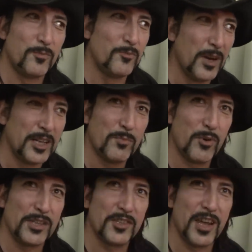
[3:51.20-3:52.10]
really
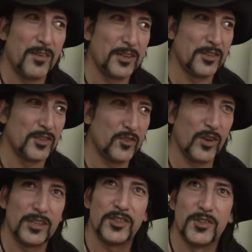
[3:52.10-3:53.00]
depressed characters
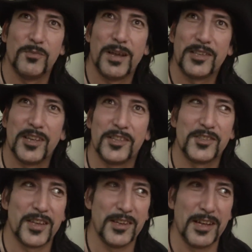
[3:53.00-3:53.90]
trying to make sense
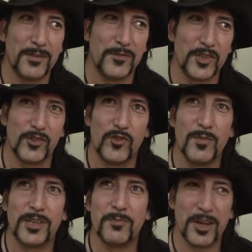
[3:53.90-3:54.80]
of their lives and
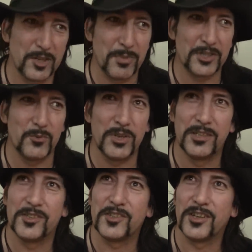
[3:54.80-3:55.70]
dreaming about a better
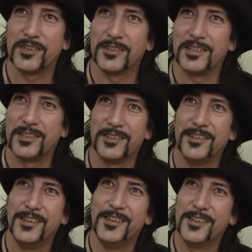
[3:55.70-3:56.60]
world stuck in
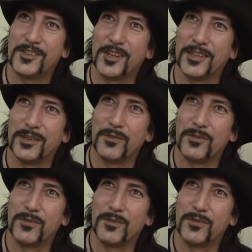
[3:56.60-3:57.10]
the